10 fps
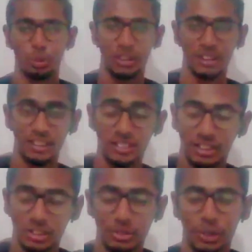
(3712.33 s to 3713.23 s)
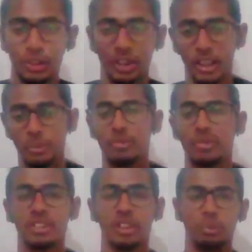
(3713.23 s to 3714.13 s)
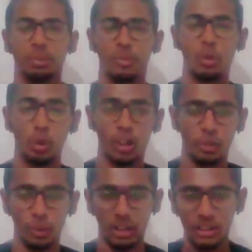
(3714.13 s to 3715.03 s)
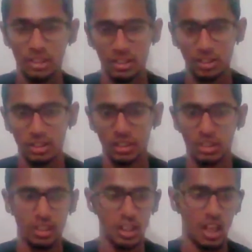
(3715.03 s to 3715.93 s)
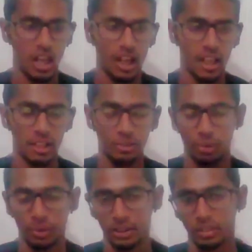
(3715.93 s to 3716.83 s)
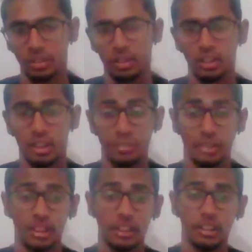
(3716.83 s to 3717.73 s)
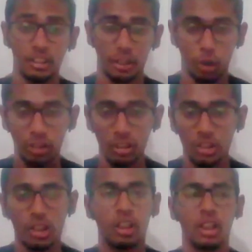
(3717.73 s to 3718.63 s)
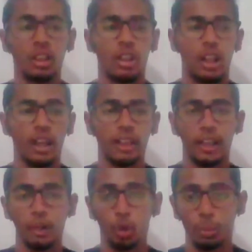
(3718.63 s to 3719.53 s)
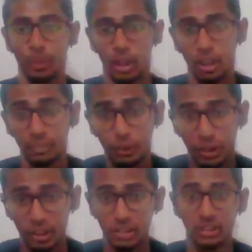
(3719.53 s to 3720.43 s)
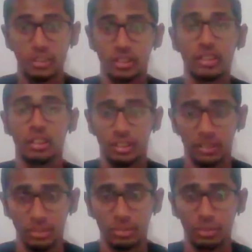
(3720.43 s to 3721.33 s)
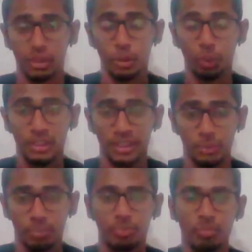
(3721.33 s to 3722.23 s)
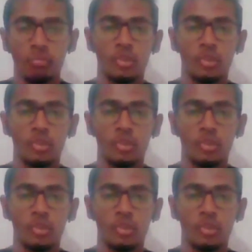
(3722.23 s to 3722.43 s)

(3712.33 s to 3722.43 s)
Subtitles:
so much, Ajit, sir, for your time. Some golden words. I, for one, definitely learned a lot. And I hope our viewers will do the same.